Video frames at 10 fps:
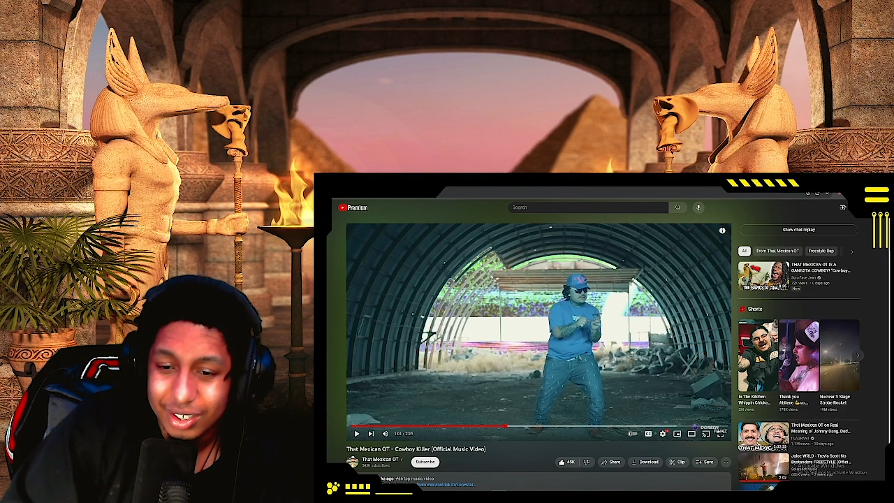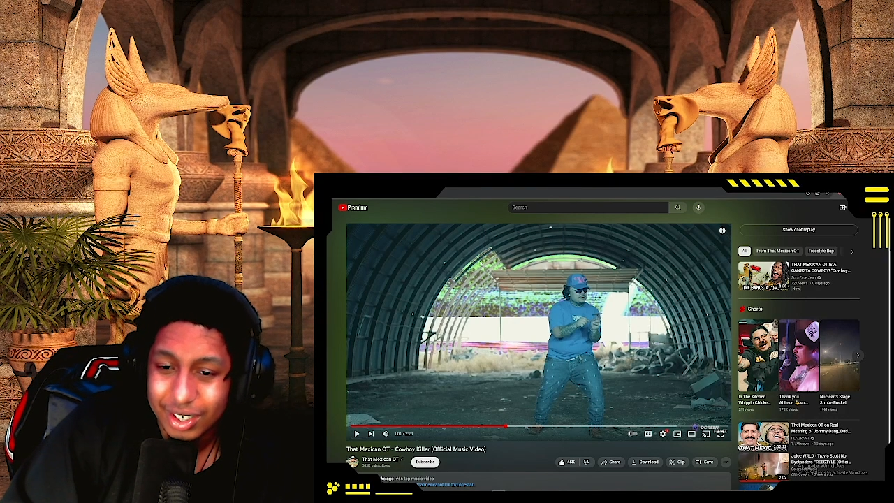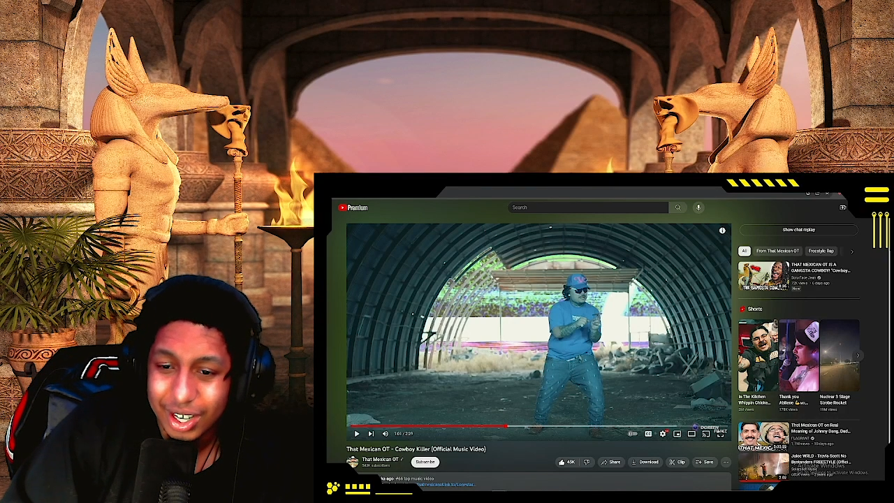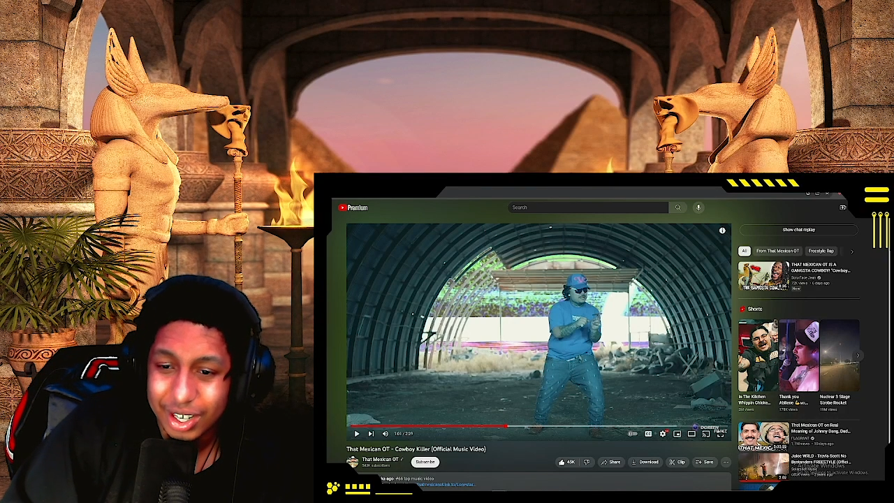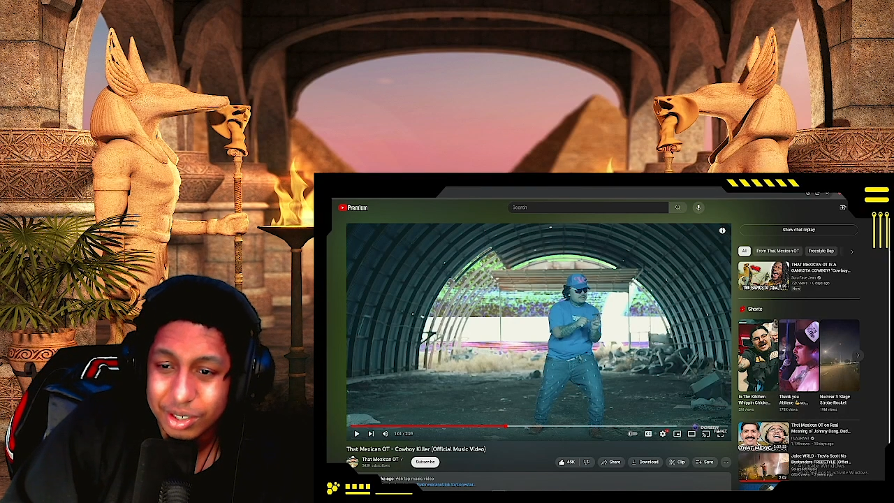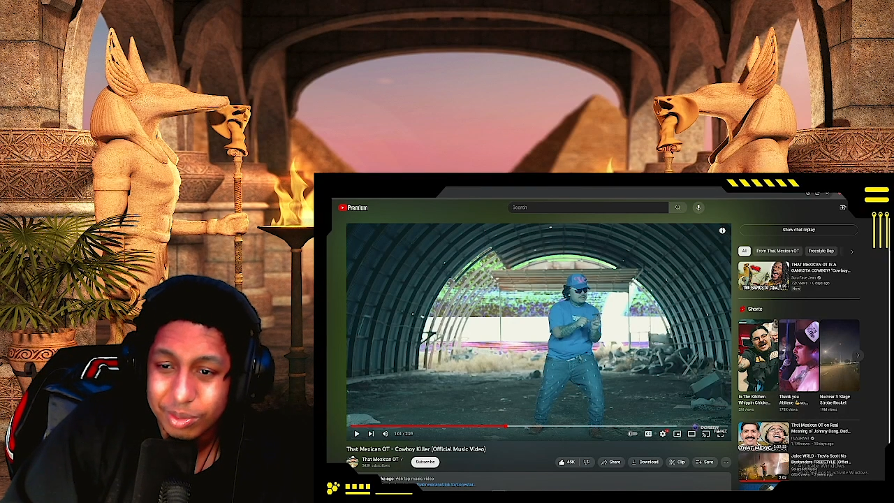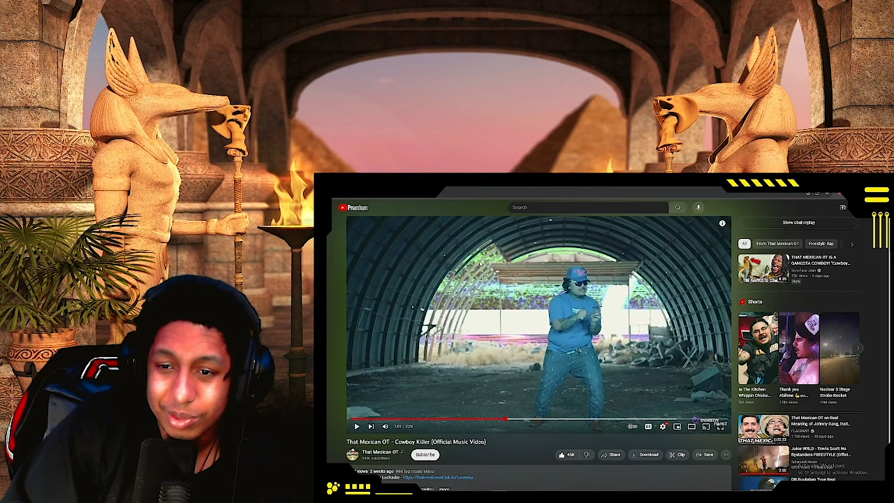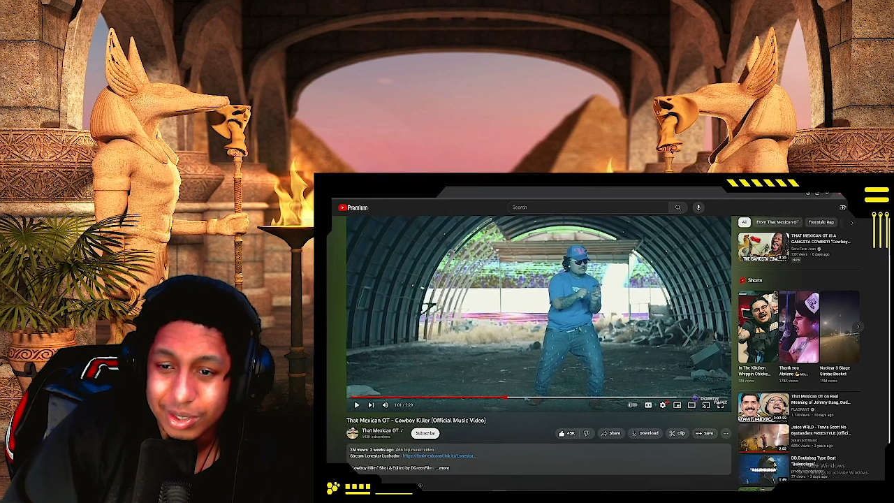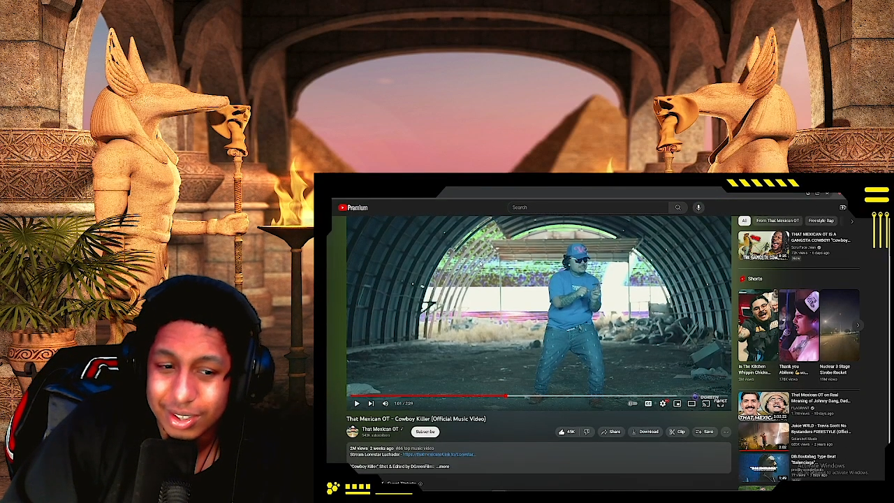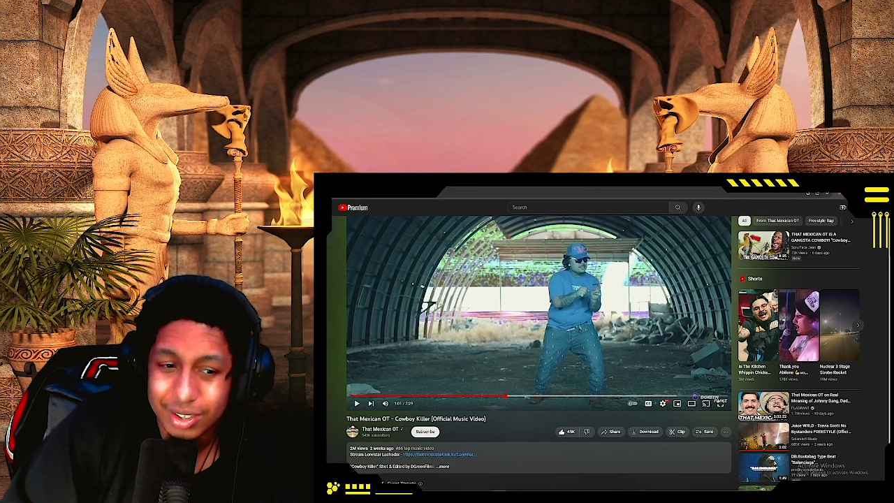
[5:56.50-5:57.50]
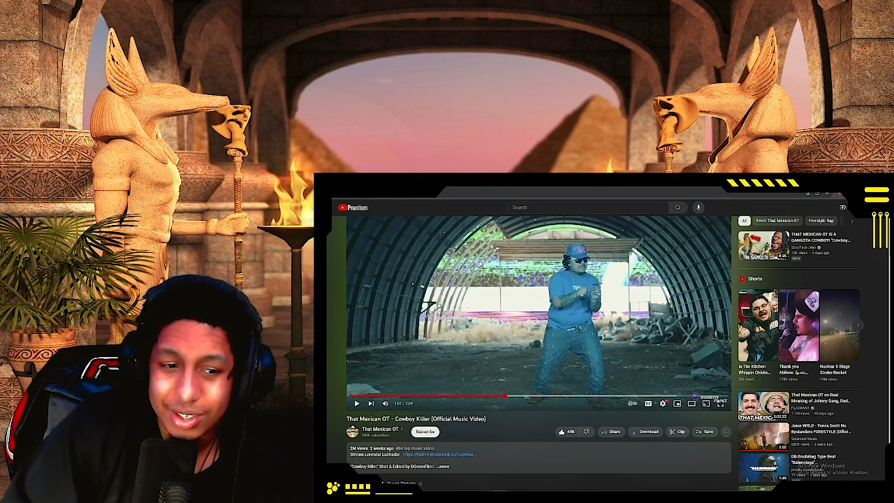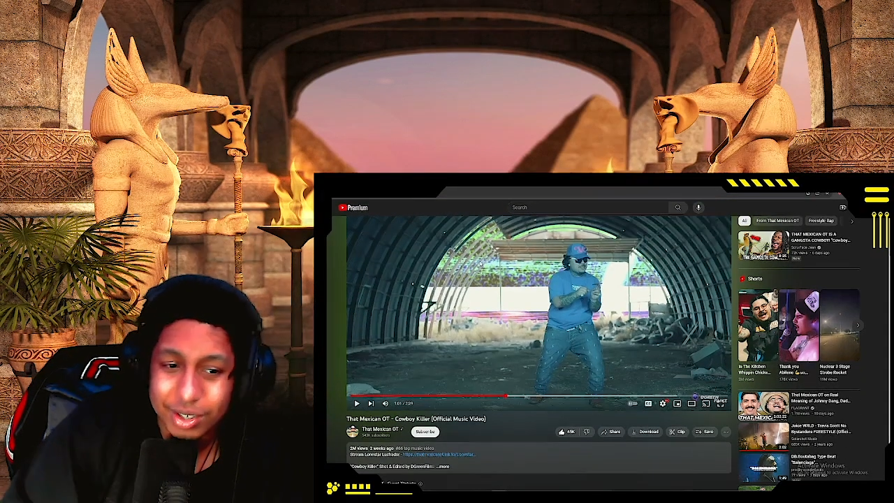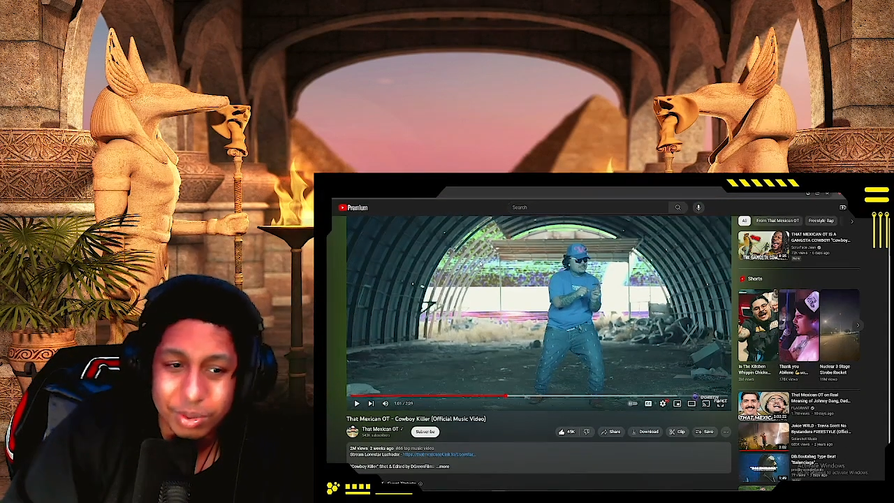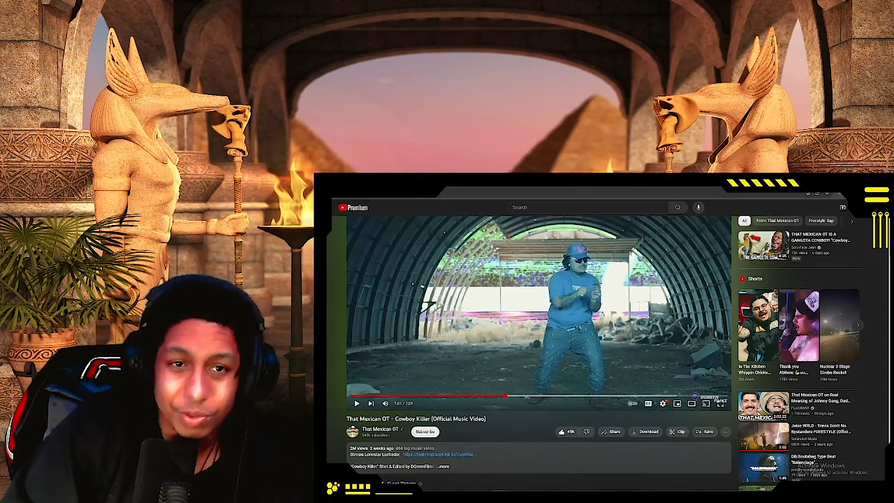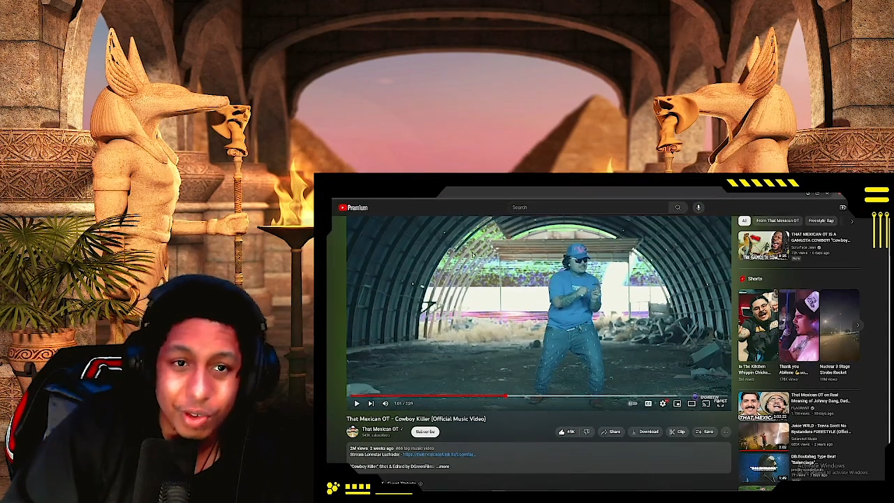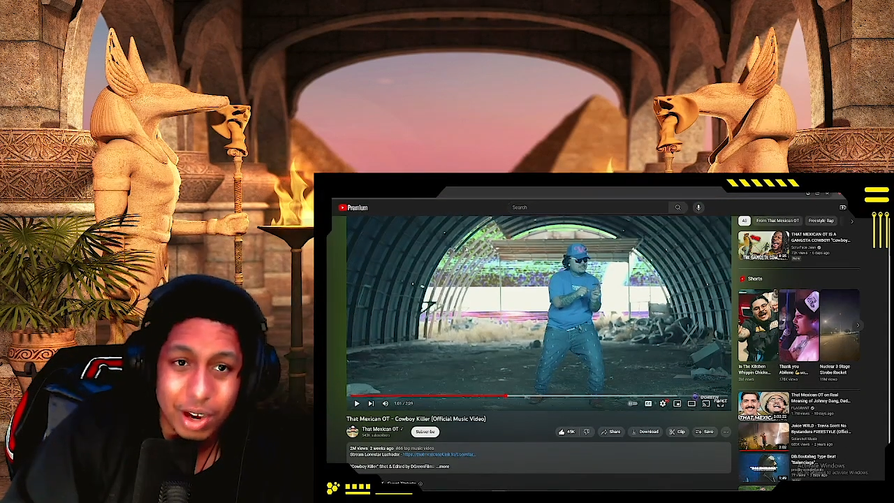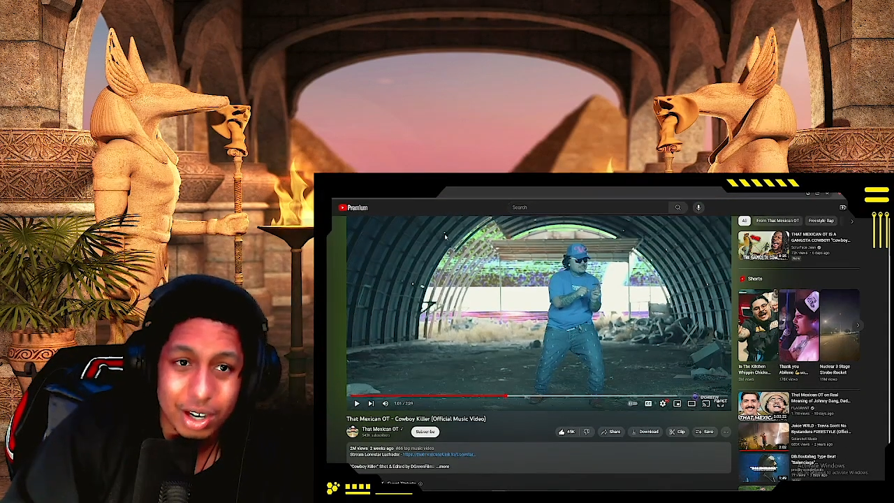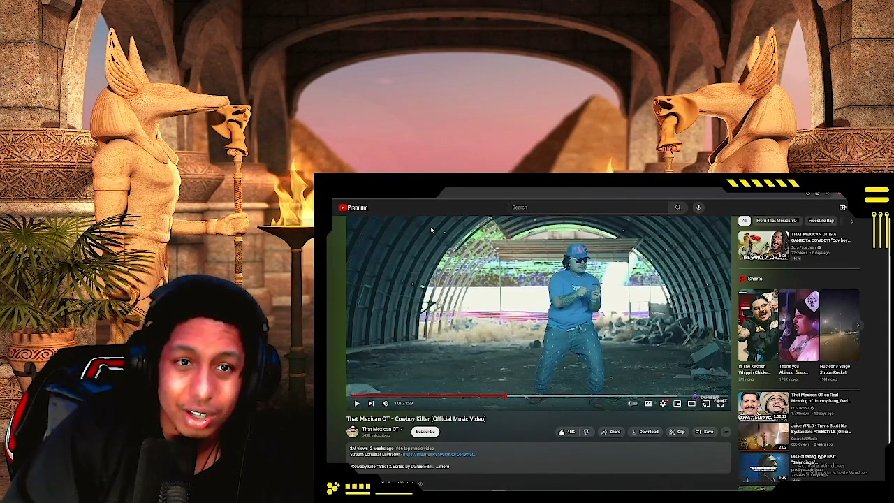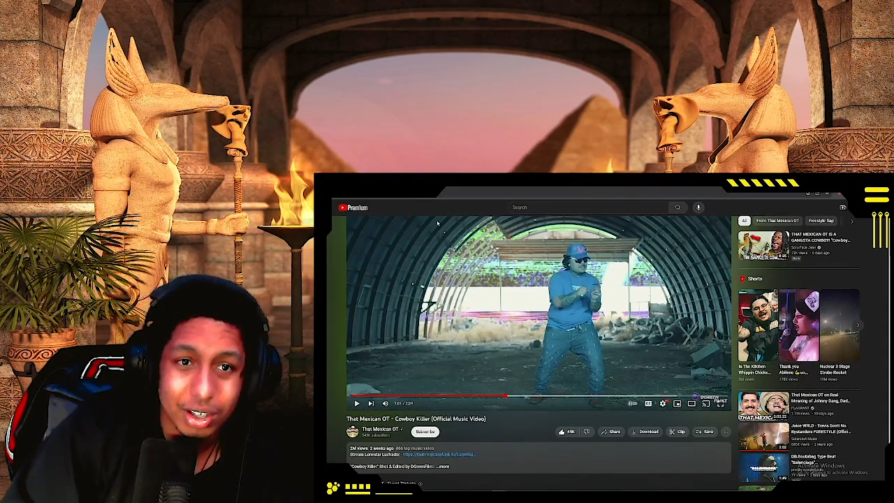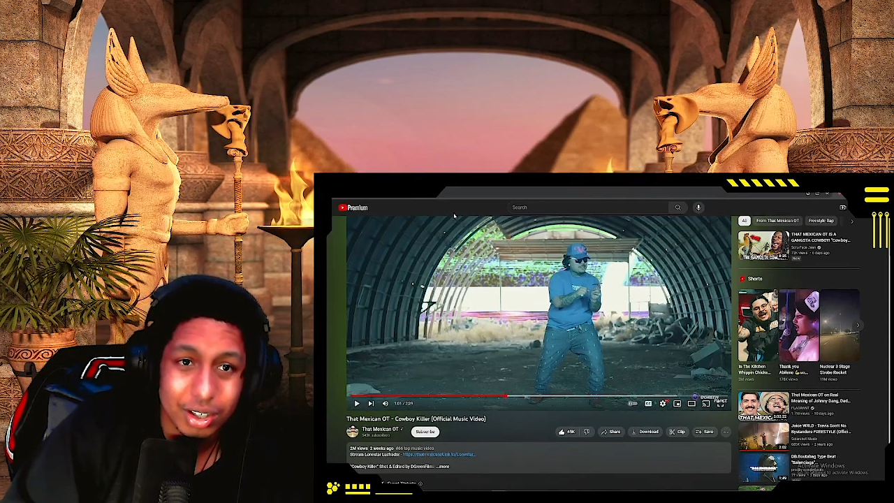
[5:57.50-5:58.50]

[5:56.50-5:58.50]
Nah, this was this was fire.